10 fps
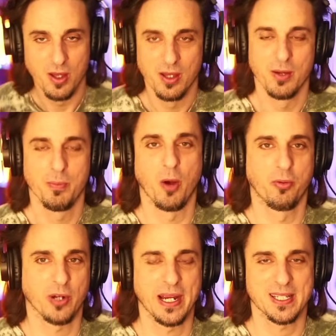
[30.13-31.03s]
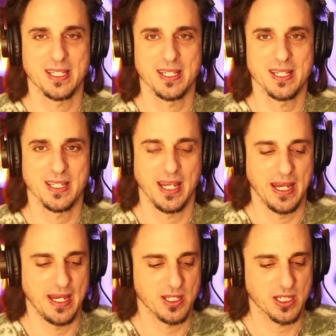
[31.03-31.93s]
Pope Francis
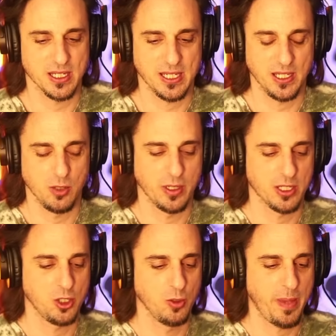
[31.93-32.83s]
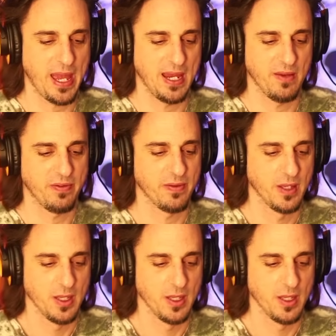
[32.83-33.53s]
is continuing to pave